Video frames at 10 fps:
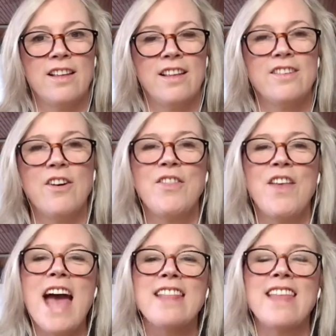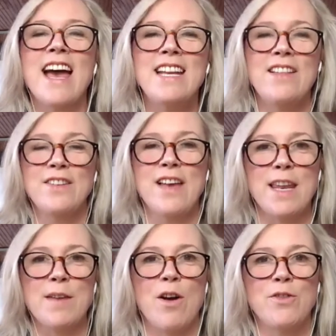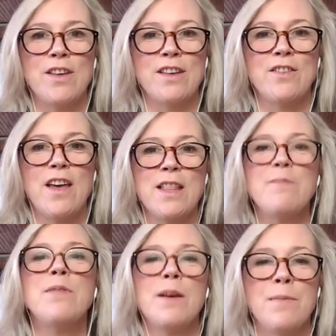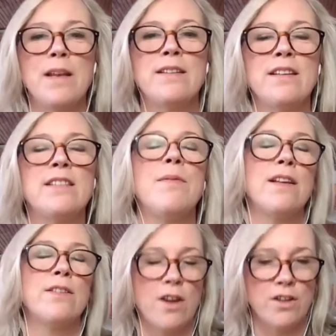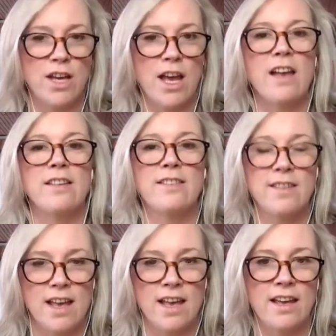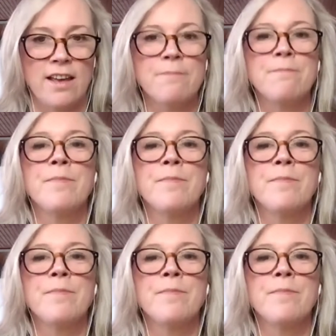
Sorry, they add that in the tanning process, do they? The ability to make it stretchy. I see.